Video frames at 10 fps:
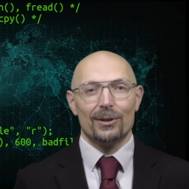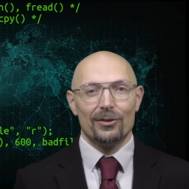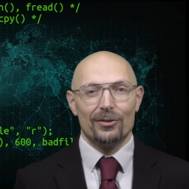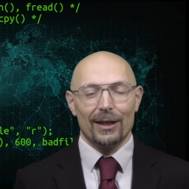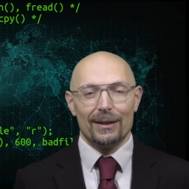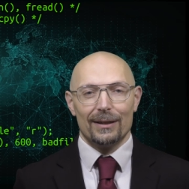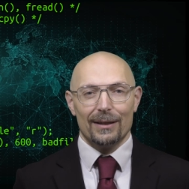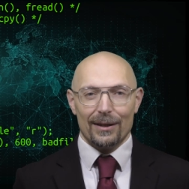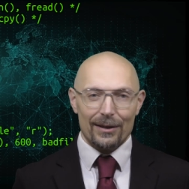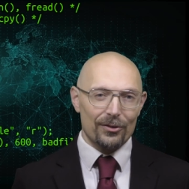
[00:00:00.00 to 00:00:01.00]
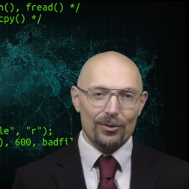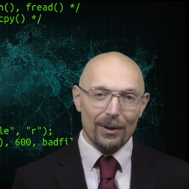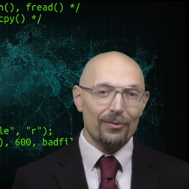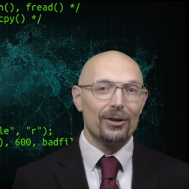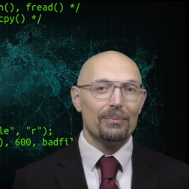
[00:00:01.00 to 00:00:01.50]
understand. There's a
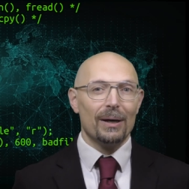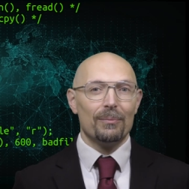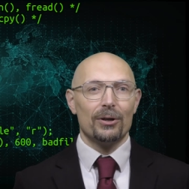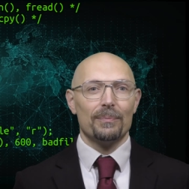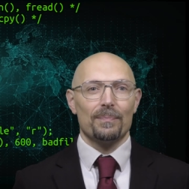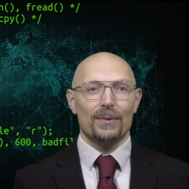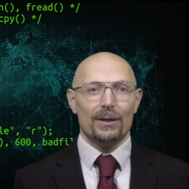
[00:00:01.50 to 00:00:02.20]
buffer in memory.